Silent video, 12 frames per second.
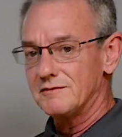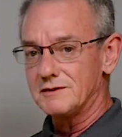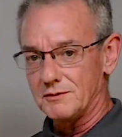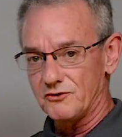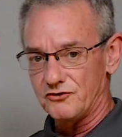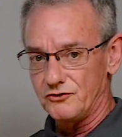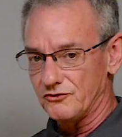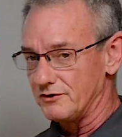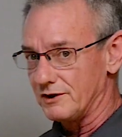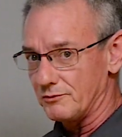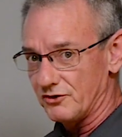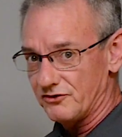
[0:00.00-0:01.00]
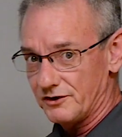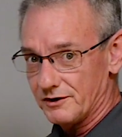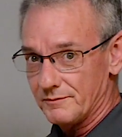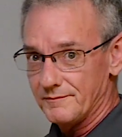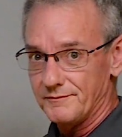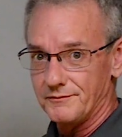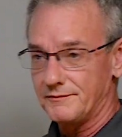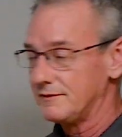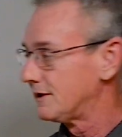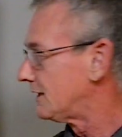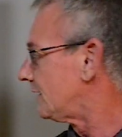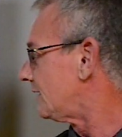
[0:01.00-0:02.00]
I'm just using numbers here.
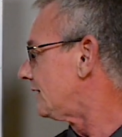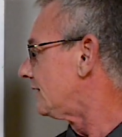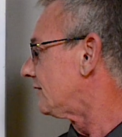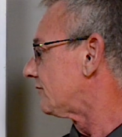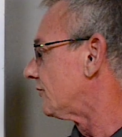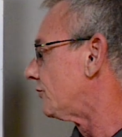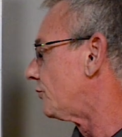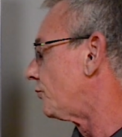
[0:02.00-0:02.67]
So